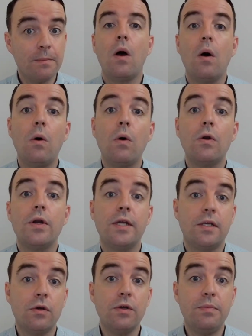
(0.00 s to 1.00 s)
or it
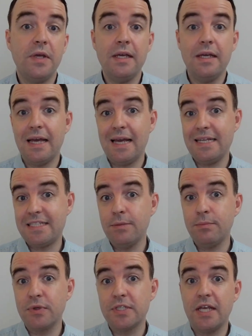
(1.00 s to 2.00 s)
could be a
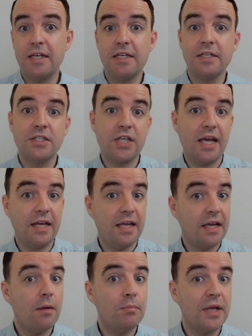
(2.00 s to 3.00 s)
simple sentence and a
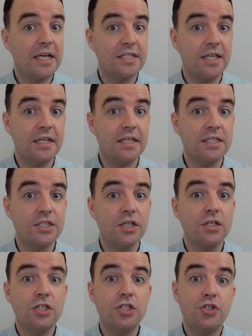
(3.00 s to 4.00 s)
complex sentence
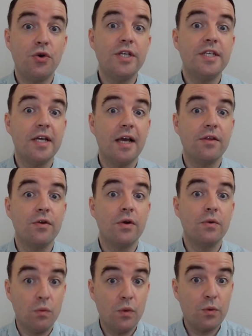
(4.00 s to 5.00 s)
joined together
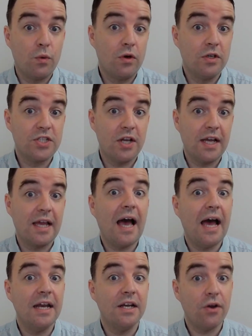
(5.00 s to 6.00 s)
with words like
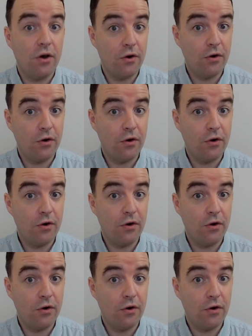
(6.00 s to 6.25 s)
and, or